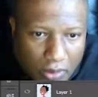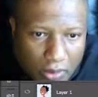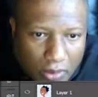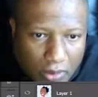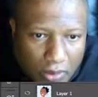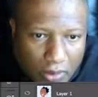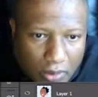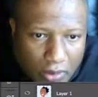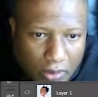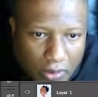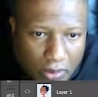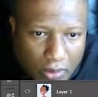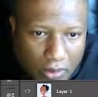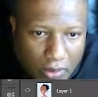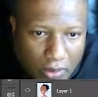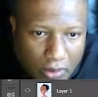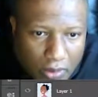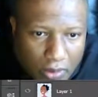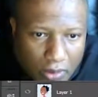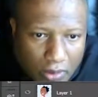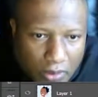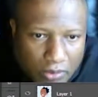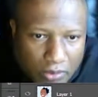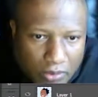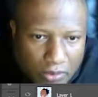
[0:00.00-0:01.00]
No,
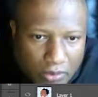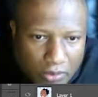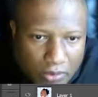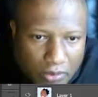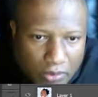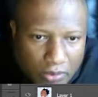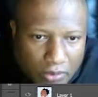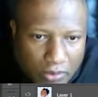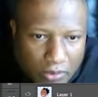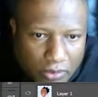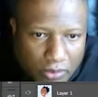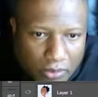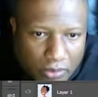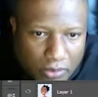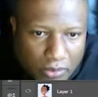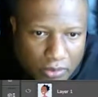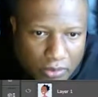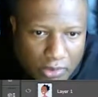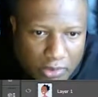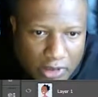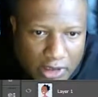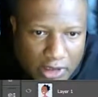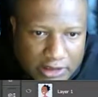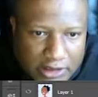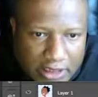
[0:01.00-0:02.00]
that's
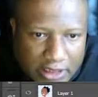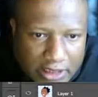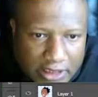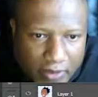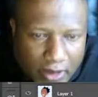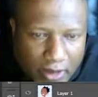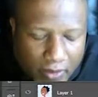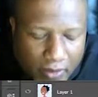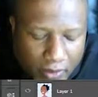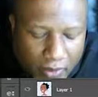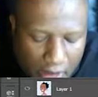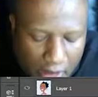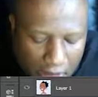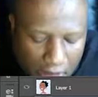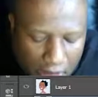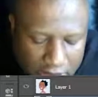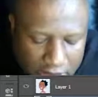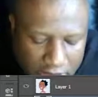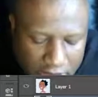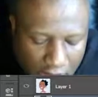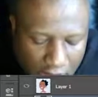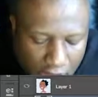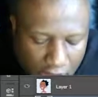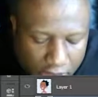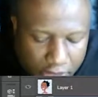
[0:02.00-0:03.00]
not what I want. Let's
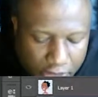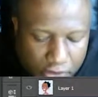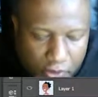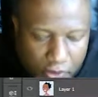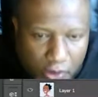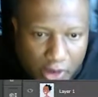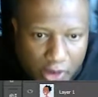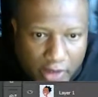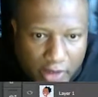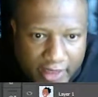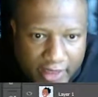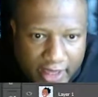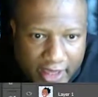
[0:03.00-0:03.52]
undo all that.